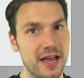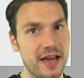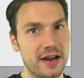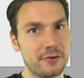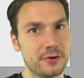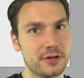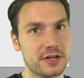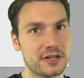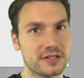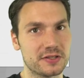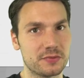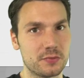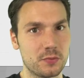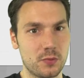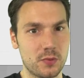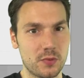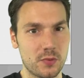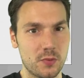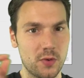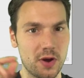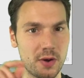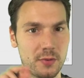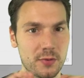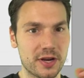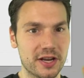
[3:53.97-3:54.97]
areas
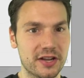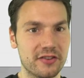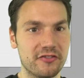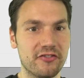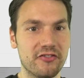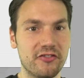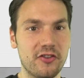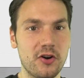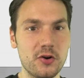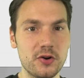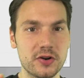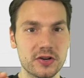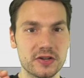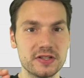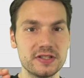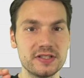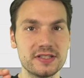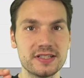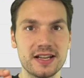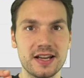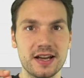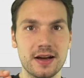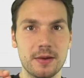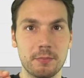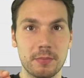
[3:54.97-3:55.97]
where we can focus
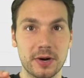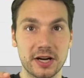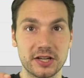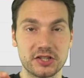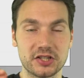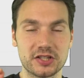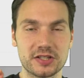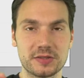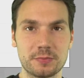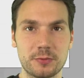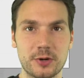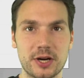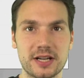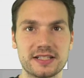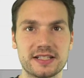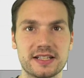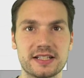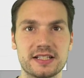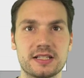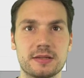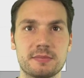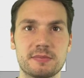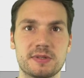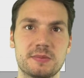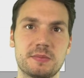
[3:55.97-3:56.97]
by just pressing
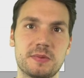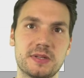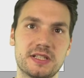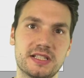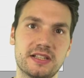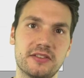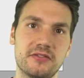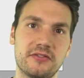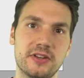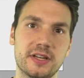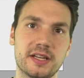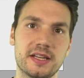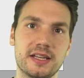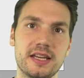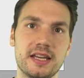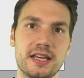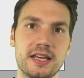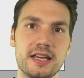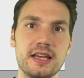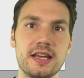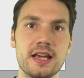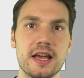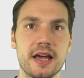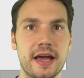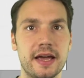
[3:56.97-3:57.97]
some specific
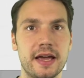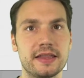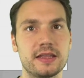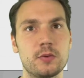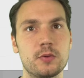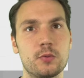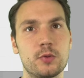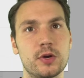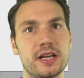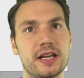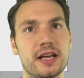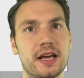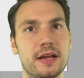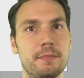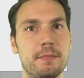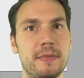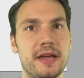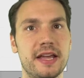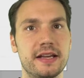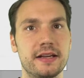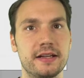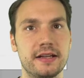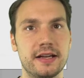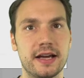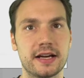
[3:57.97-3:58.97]
key, and that we can
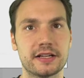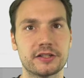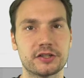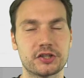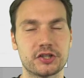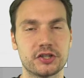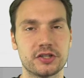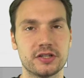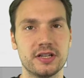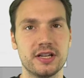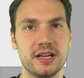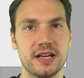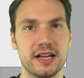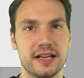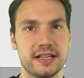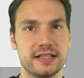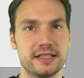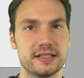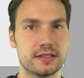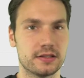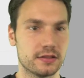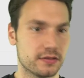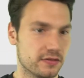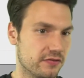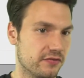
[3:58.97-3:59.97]
make an action.
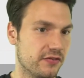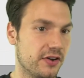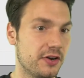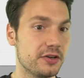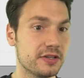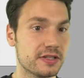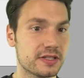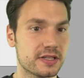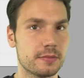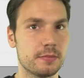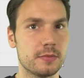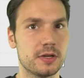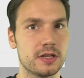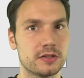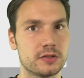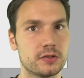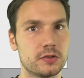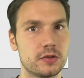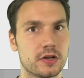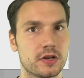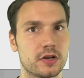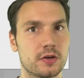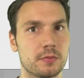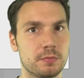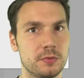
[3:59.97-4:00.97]
It's very similar to
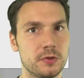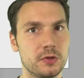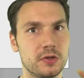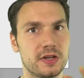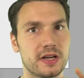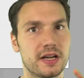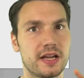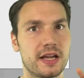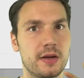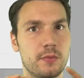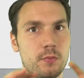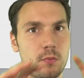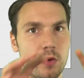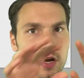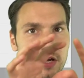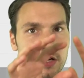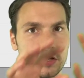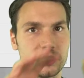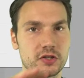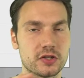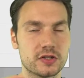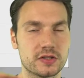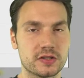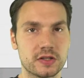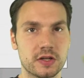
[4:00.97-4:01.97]
a computer game where you
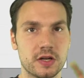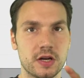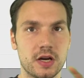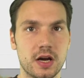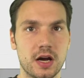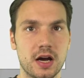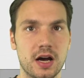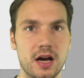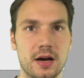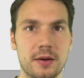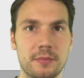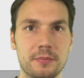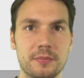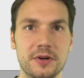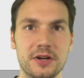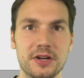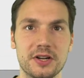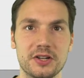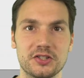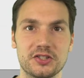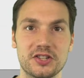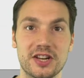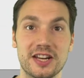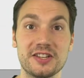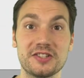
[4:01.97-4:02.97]
just
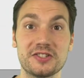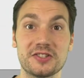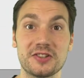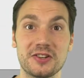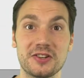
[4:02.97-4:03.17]
change the